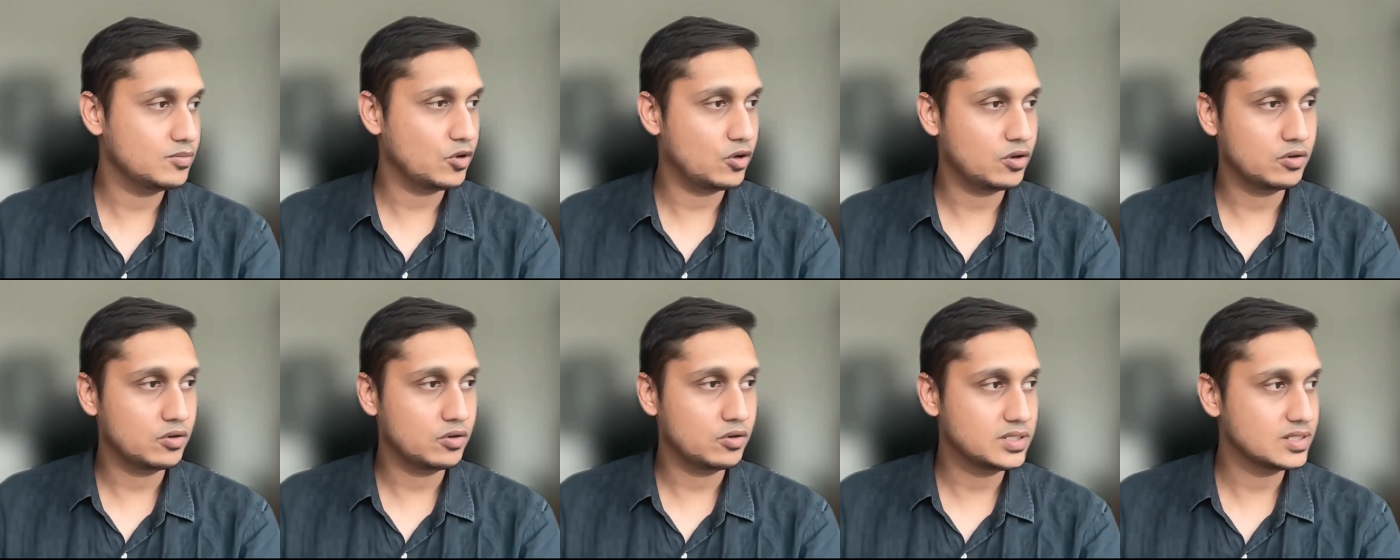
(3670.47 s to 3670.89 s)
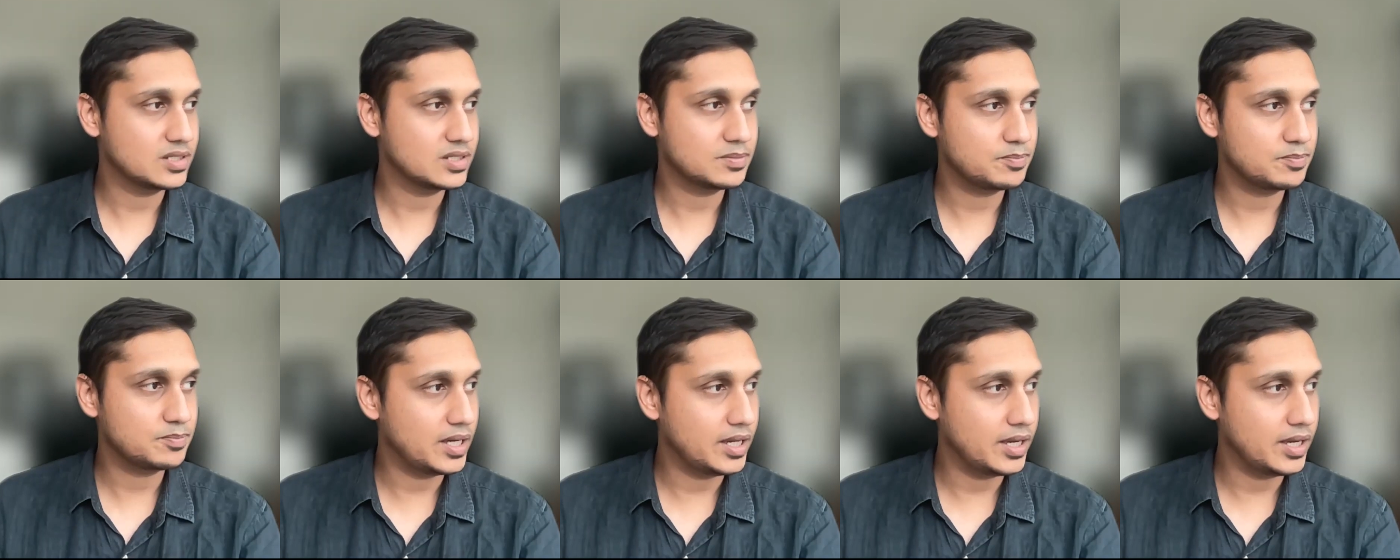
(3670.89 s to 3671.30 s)
or we just
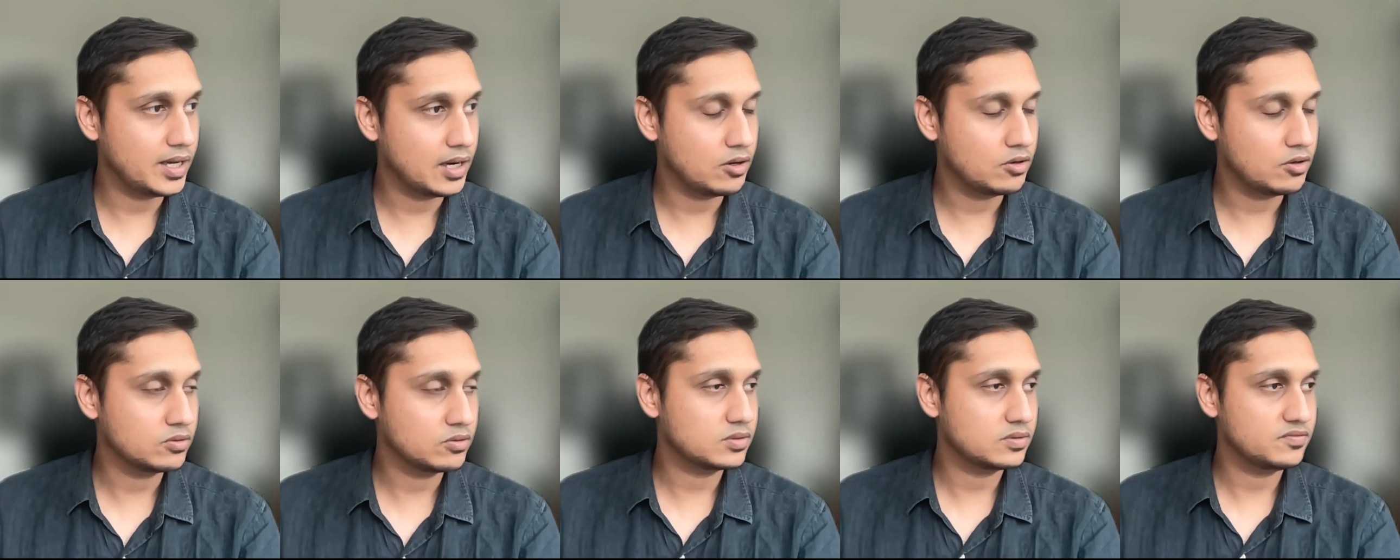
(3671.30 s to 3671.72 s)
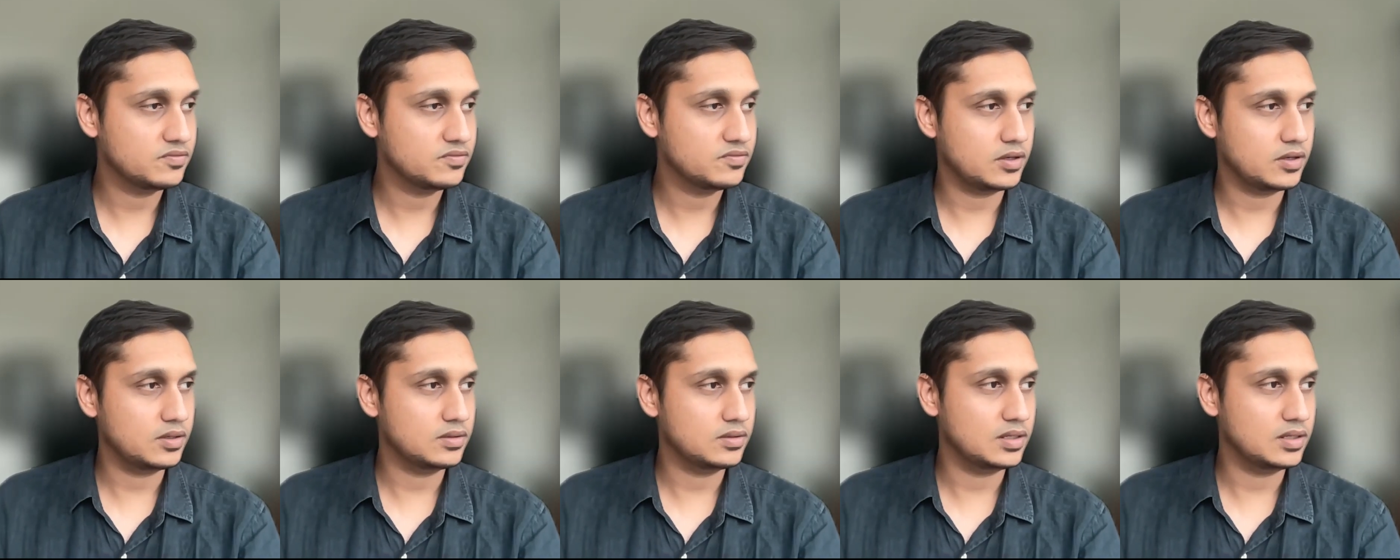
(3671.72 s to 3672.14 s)
play out
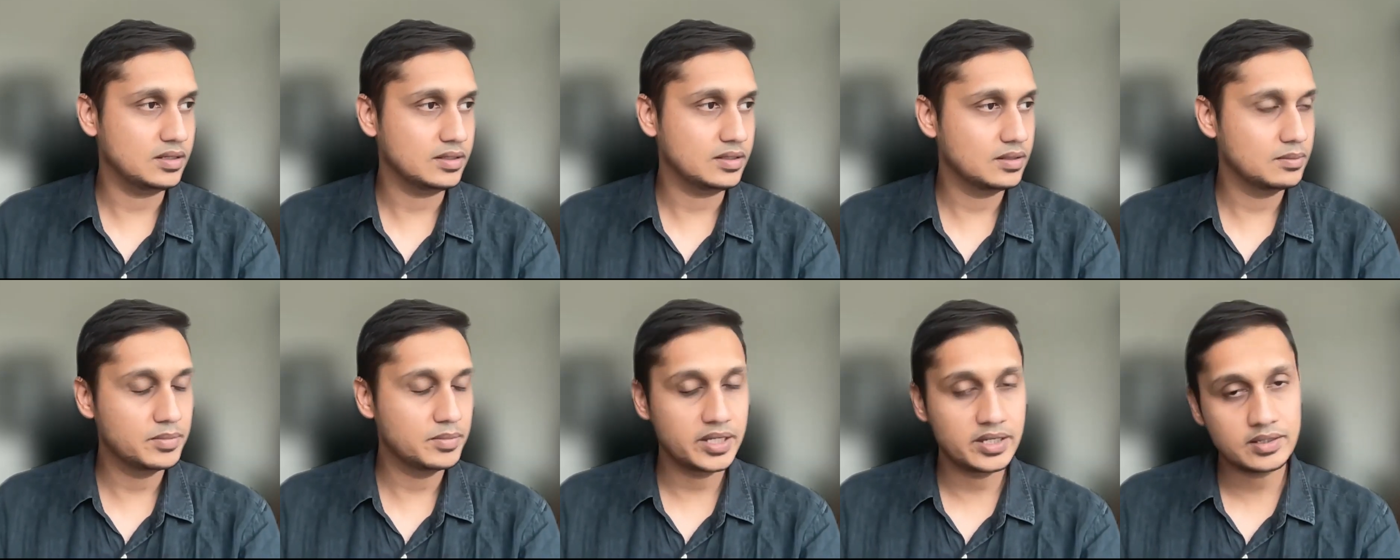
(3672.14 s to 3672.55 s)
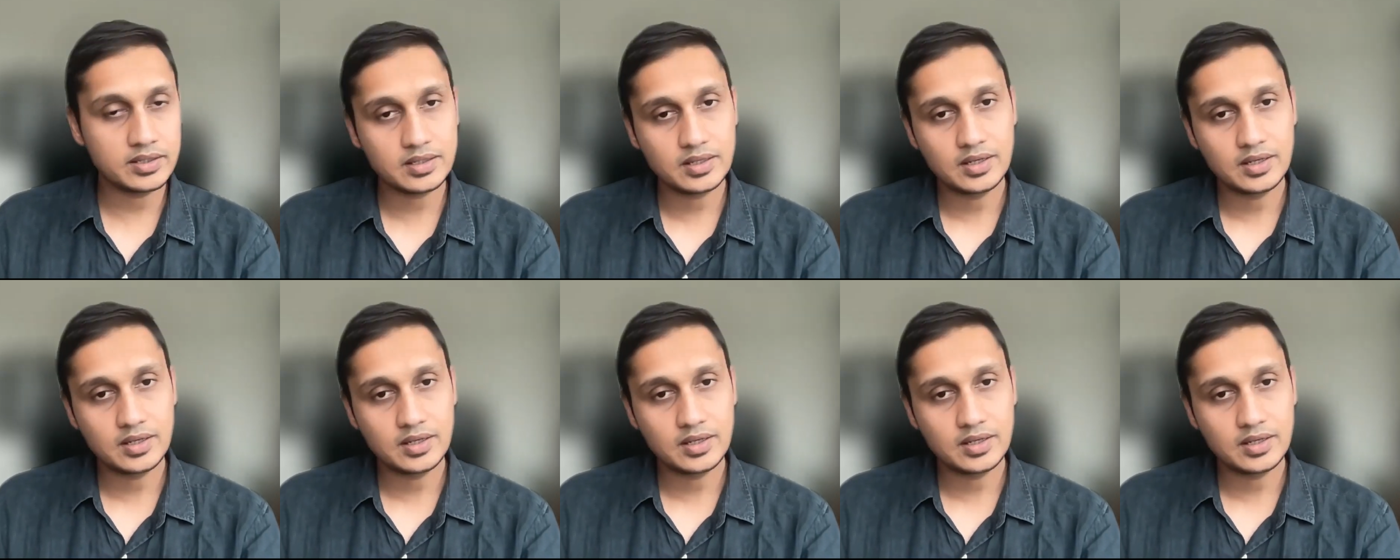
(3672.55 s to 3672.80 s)
for a little bit.